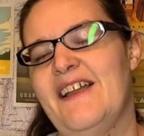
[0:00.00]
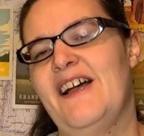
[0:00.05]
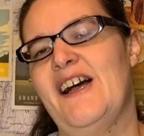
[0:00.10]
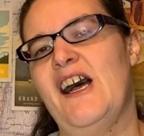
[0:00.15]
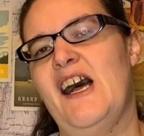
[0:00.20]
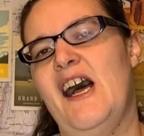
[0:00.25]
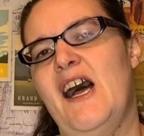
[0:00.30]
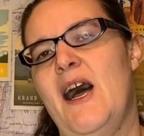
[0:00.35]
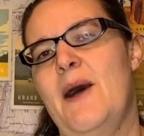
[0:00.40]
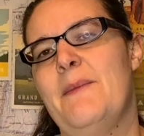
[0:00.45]

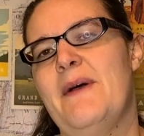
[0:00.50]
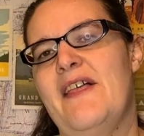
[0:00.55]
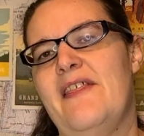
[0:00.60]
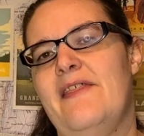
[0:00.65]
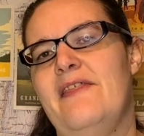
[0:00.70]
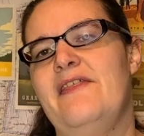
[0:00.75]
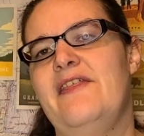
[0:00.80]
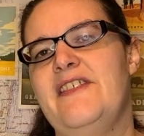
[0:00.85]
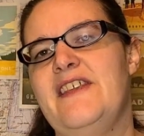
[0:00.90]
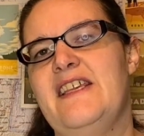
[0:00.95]

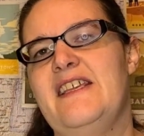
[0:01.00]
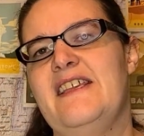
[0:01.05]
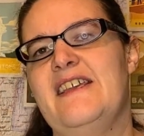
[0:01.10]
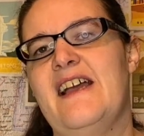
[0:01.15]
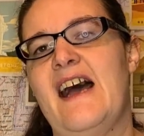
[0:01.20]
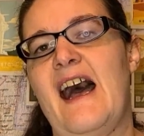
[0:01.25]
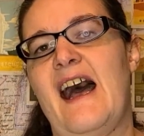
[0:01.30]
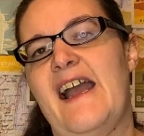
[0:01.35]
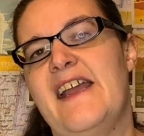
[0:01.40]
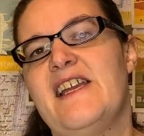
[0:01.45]
The
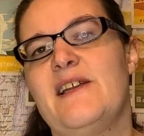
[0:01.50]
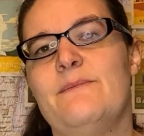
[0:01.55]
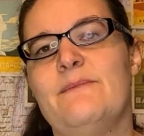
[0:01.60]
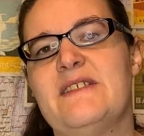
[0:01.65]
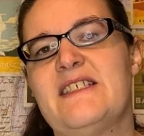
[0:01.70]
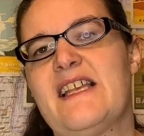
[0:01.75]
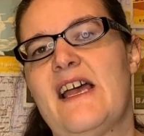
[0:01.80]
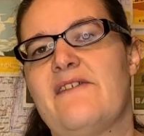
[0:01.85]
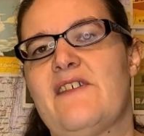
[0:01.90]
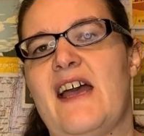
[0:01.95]

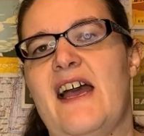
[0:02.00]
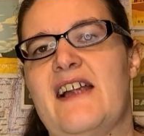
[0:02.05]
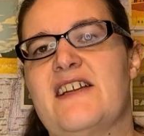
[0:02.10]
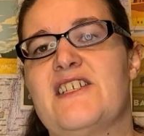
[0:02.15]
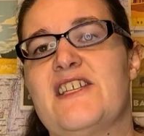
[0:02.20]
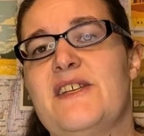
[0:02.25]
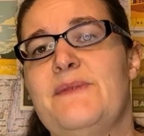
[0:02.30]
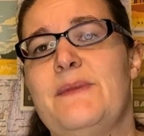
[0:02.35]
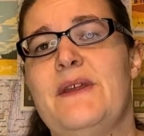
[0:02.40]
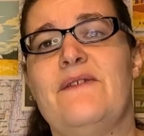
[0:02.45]
items have
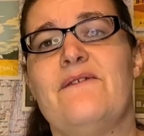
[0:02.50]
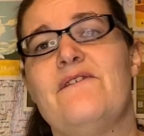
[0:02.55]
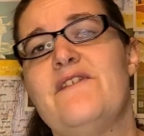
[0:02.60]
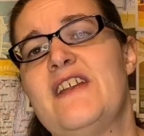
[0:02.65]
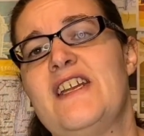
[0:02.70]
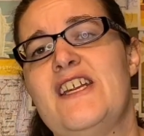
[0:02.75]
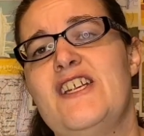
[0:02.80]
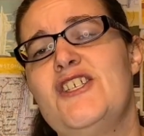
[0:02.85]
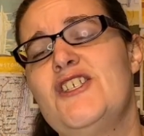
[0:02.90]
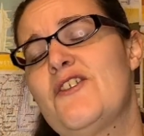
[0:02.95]
actually been
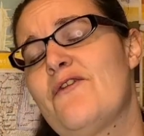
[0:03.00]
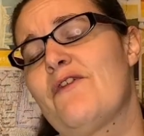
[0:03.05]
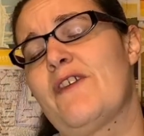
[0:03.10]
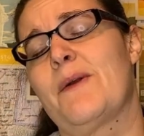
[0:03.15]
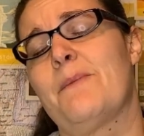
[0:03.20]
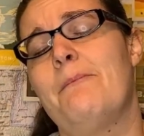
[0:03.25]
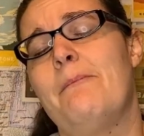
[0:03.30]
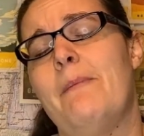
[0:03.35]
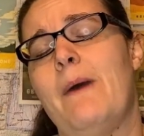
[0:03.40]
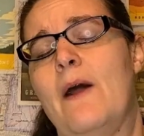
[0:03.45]
finished for
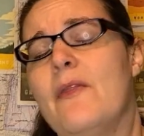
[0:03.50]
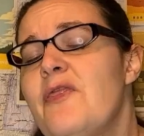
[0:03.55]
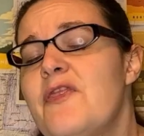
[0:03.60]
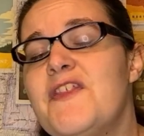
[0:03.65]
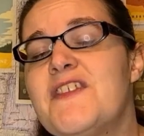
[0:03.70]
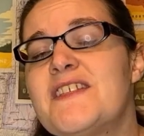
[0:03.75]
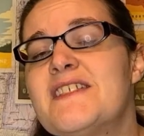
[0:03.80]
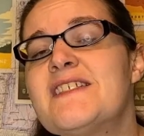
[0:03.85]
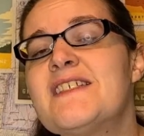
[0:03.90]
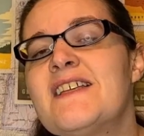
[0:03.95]

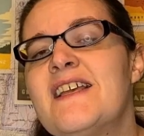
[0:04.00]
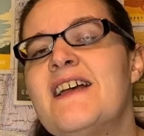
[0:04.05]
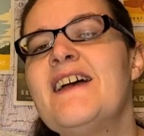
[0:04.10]
months,